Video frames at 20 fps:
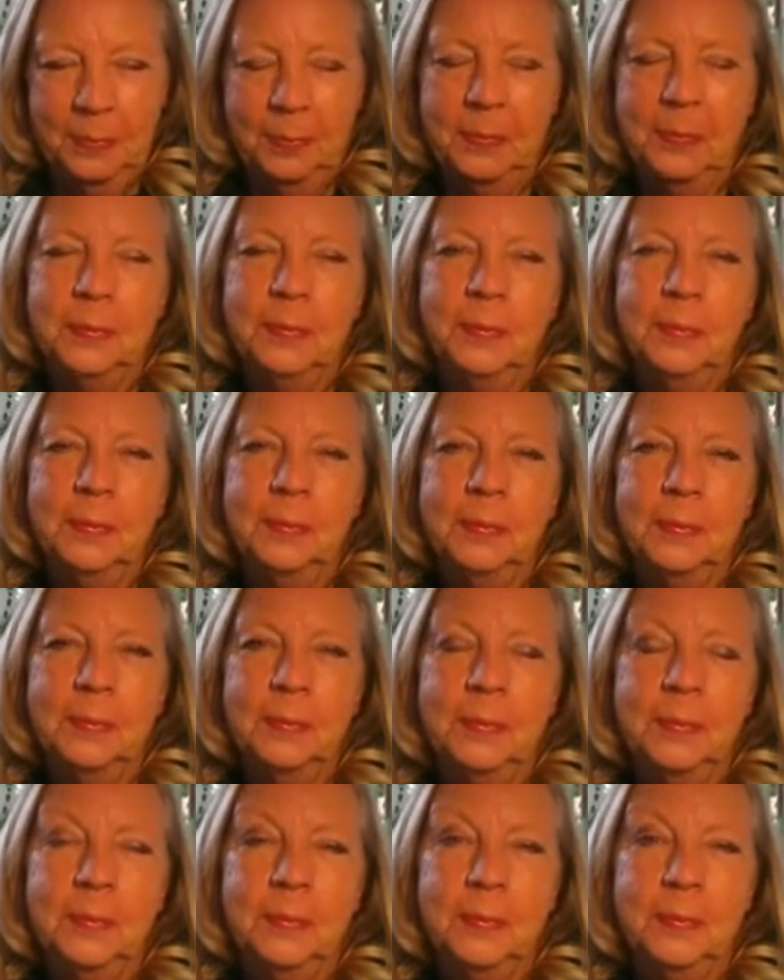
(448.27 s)

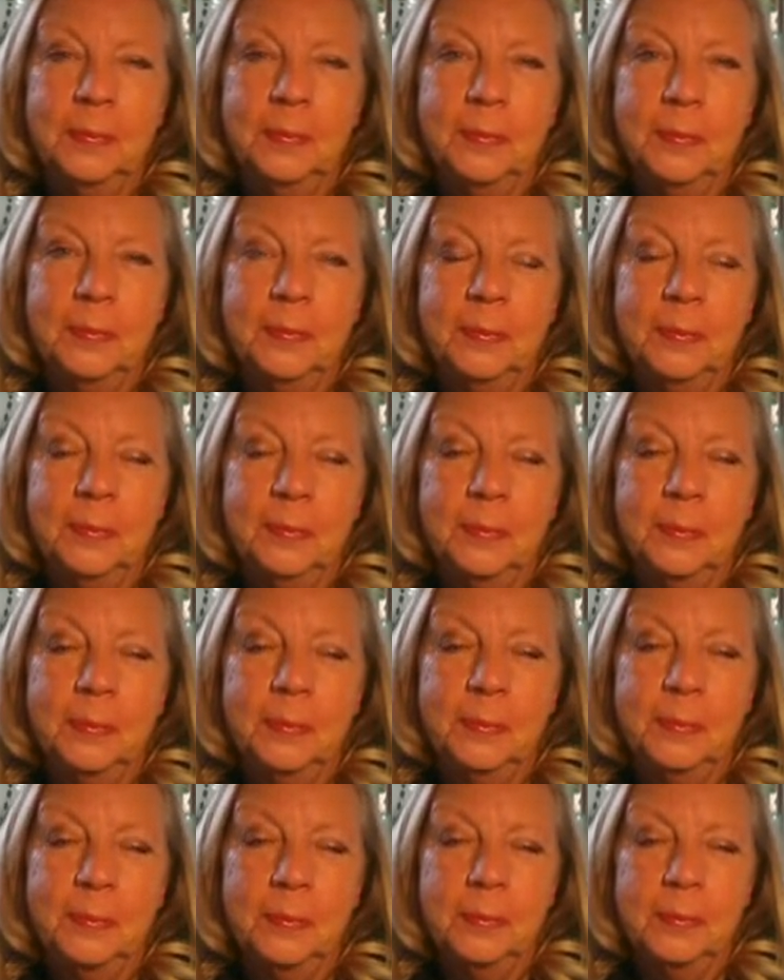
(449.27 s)

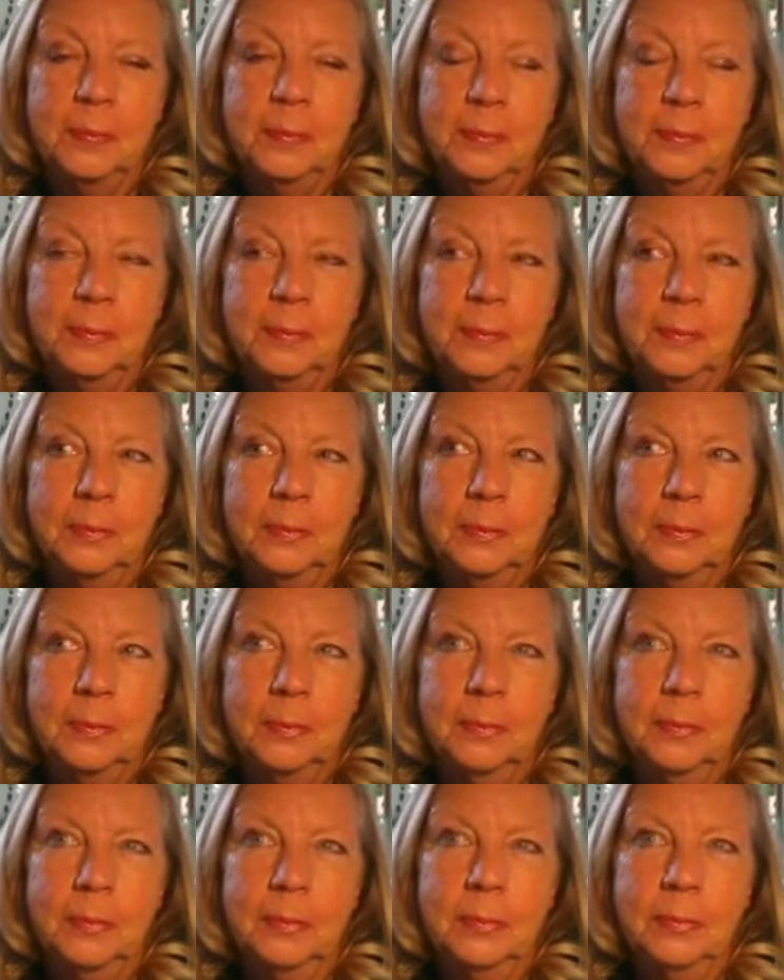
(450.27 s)

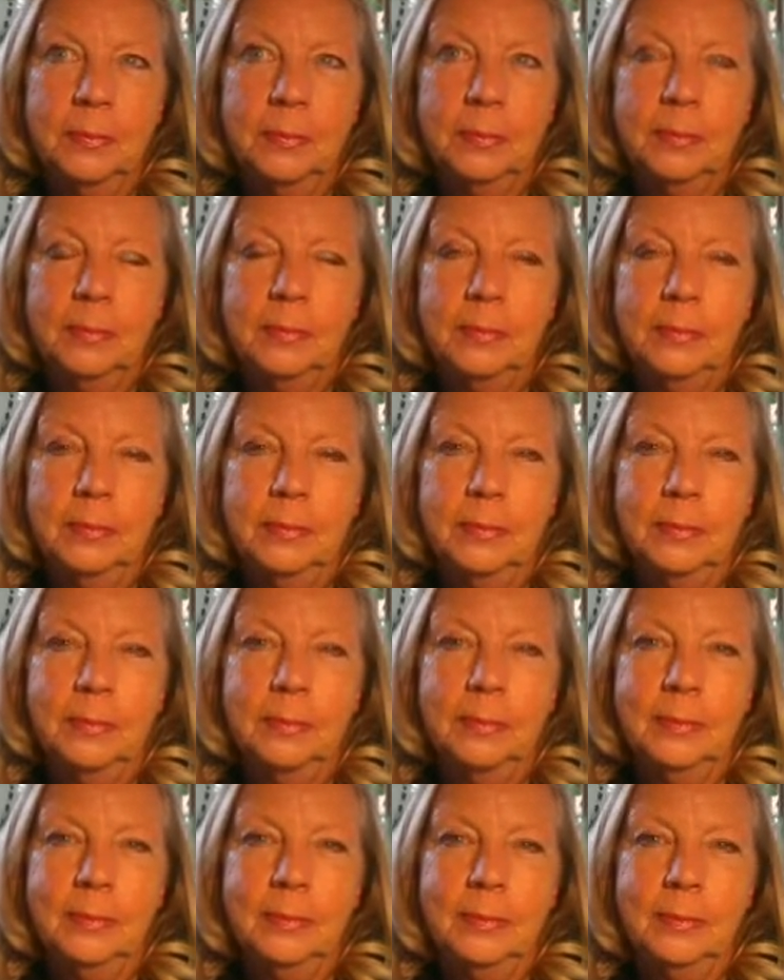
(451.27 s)

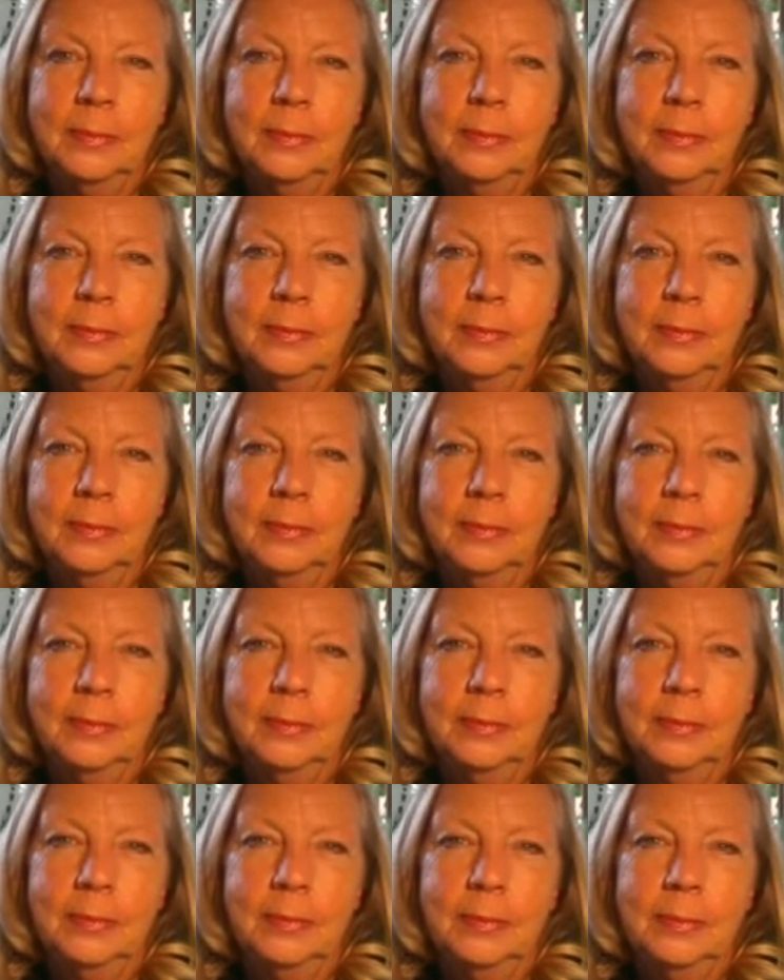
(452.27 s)
The person shown says nothing.